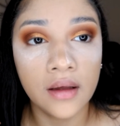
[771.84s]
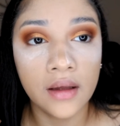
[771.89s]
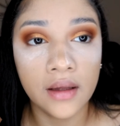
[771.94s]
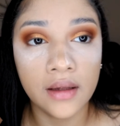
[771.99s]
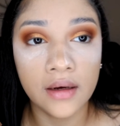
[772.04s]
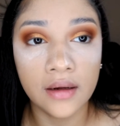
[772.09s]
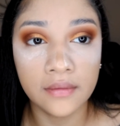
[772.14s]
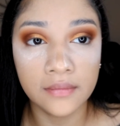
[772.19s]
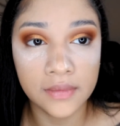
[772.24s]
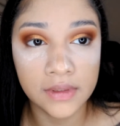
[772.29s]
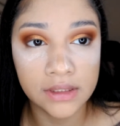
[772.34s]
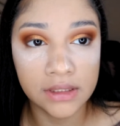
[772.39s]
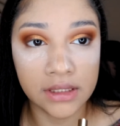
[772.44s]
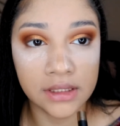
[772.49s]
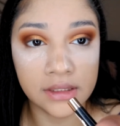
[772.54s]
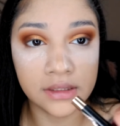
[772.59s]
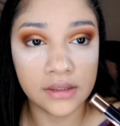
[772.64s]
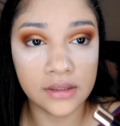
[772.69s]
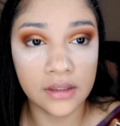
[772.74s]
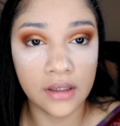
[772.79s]
and I'm gonna
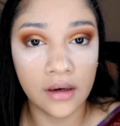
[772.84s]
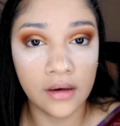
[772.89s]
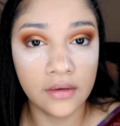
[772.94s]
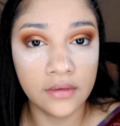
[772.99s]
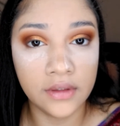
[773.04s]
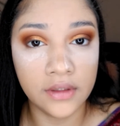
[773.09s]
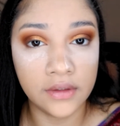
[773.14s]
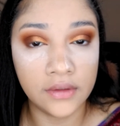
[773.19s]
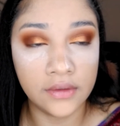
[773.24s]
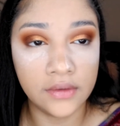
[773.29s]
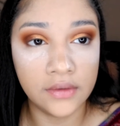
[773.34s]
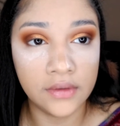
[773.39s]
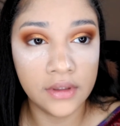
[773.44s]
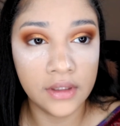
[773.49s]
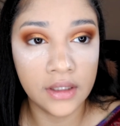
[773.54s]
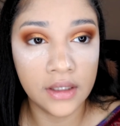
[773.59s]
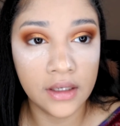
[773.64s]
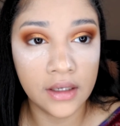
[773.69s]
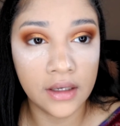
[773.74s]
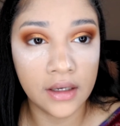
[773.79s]
just, y'all know,
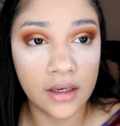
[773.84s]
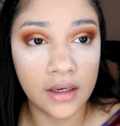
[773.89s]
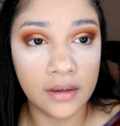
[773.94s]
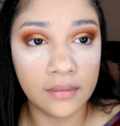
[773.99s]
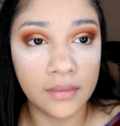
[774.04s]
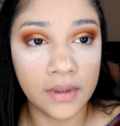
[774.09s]
I'm